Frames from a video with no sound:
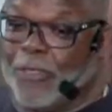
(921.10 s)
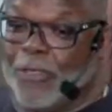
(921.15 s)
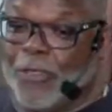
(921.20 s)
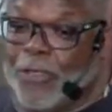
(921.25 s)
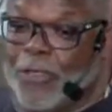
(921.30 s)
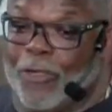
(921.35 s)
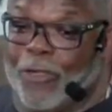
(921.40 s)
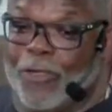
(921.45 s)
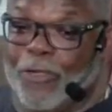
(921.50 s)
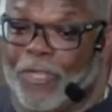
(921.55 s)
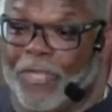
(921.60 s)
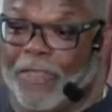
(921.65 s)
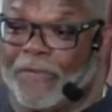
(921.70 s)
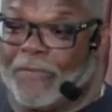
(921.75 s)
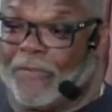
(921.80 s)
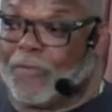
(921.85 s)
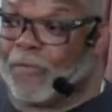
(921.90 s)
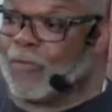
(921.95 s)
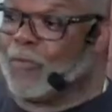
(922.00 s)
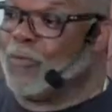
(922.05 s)
girdle
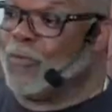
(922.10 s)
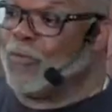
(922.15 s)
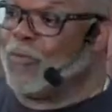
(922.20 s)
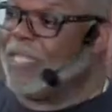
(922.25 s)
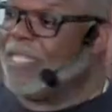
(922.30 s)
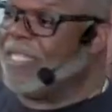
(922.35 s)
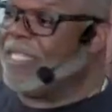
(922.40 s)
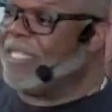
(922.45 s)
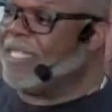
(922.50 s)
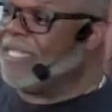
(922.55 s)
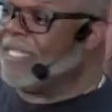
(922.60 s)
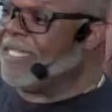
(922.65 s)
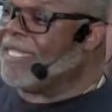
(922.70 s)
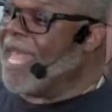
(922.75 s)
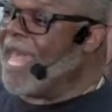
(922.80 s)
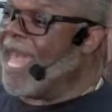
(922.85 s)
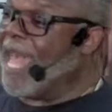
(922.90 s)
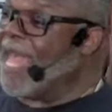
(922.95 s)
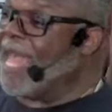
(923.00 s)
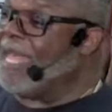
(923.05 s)
of truth is
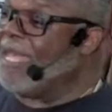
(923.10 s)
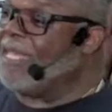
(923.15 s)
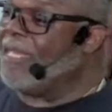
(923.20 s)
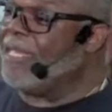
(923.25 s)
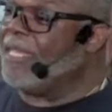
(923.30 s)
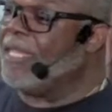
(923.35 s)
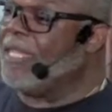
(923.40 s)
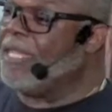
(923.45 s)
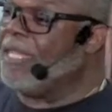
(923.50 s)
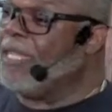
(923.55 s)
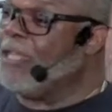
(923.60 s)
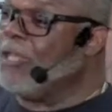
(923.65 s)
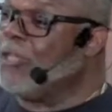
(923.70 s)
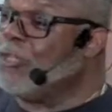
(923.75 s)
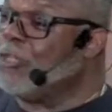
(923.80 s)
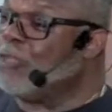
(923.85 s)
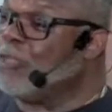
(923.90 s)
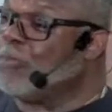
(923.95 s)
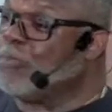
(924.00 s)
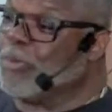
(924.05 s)
designed
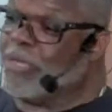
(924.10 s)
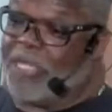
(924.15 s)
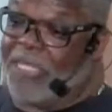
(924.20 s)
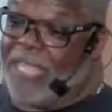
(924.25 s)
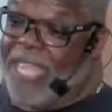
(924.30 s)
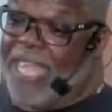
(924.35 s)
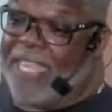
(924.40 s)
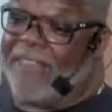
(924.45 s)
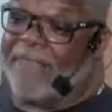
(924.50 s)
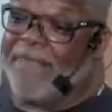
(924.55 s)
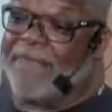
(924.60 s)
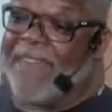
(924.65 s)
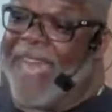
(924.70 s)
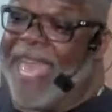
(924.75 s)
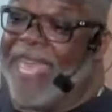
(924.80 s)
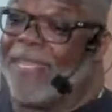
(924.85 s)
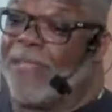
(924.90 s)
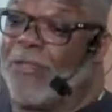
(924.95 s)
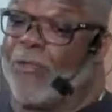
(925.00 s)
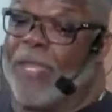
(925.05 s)
to protect
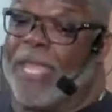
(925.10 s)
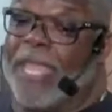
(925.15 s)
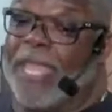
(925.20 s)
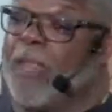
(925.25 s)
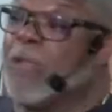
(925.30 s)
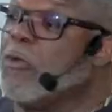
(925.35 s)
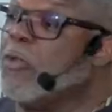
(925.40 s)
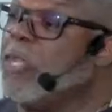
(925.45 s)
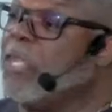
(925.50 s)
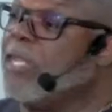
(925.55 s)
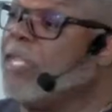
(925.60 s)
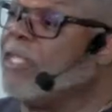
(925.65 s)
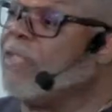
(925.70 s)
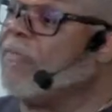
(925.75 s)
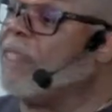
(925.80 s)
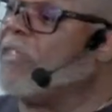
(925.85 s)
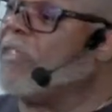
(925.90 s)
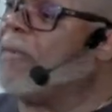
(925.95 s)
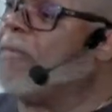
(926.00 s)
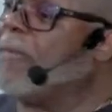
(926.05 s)
vital areas
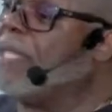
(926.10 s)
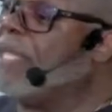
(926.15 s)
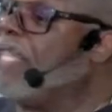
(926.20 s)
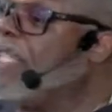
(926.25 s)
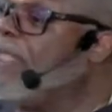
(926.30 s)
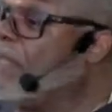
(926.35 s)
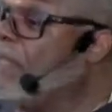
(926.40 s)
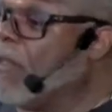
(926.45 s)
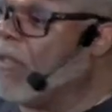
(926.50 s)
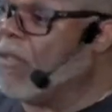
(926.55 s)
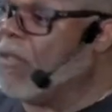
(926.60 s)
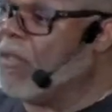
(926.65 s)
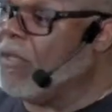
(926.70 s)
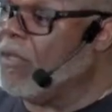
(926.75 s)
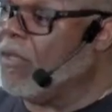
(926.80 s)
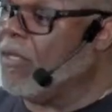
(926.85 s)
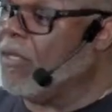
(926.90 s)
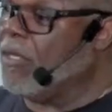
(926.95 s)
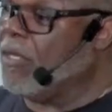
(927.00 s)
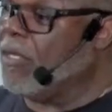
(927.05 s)
for the believer.
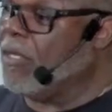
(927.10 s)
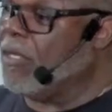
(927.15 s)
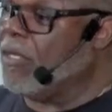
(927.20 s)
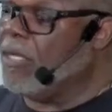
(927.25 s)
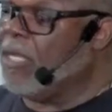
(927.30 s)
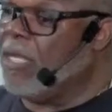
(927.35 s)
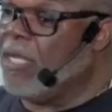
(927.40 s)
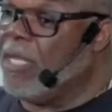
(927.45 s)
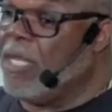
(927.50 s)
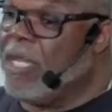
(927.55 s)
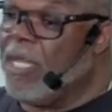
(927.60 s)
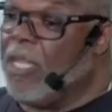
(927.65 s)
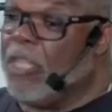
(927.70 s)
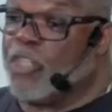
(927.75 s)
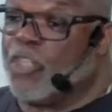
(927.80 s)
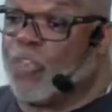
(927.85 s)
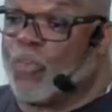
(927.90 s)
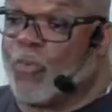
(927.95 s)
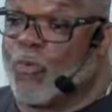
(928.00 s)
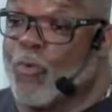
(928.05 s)

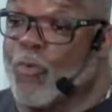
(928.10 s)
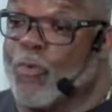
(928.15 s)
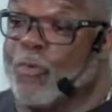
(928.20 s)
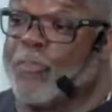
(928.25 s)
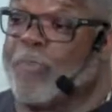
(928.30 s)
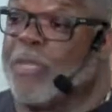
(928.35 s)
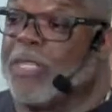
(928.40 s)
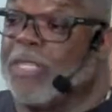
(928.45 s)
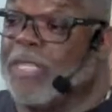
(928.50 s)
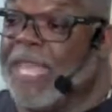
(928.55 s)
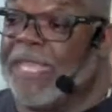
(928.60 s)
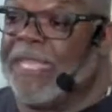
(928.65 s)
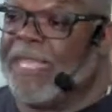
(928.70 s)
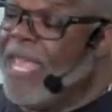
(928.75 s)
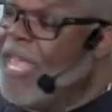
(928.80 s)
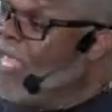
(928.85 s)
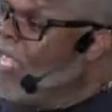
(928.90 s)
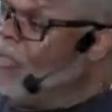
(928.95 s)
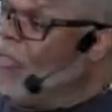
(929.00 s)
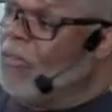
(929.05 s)
Truth protects.
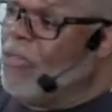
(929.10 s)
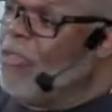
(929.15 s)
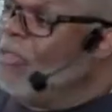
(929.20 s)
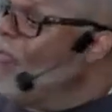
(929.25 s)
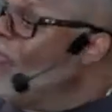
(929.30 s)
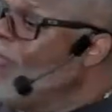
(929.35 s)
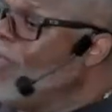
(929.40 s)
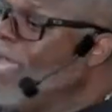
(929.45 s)
You don't